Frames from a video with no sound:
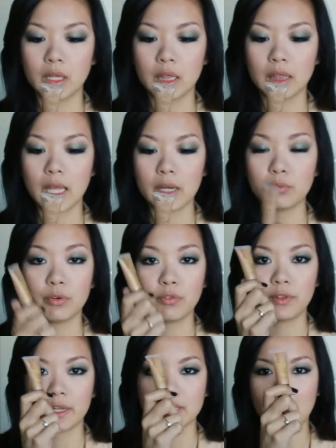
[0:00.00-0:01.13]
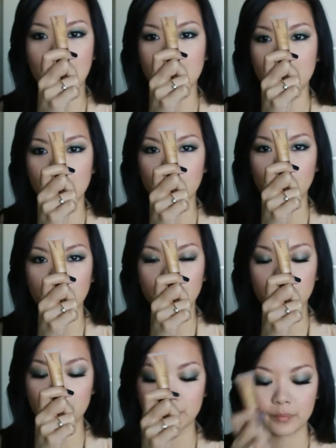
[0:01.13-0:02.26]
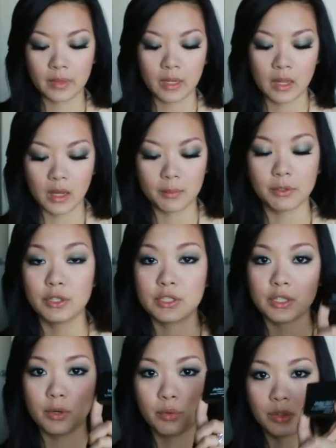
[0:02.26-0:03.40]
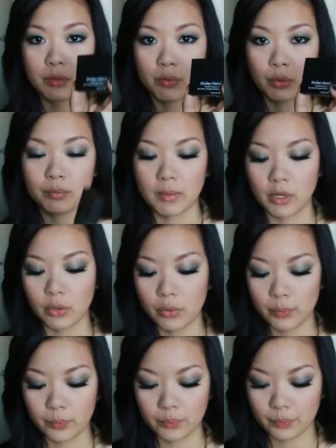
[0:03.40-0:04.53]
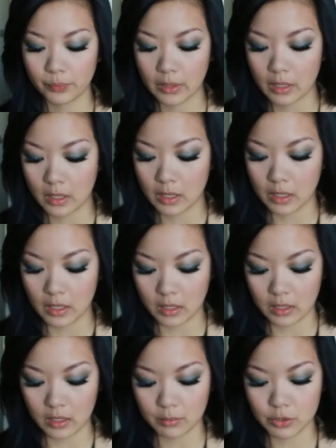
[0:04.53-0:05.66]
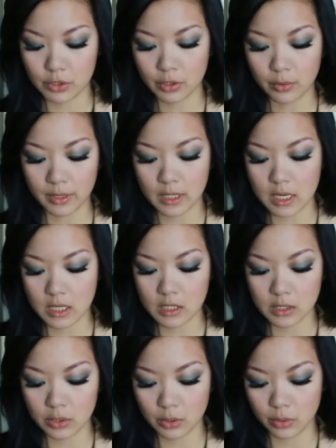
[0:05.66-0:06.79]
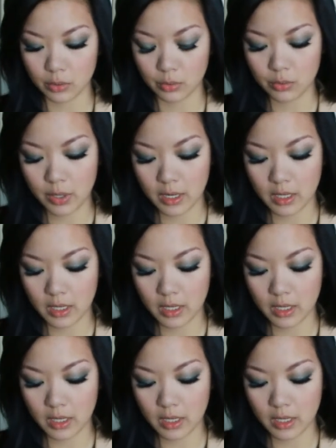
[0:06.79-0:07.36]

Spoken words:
Light Reflect Highlighting Cream. I'm going to start with the Molten Metal. And I'm just going into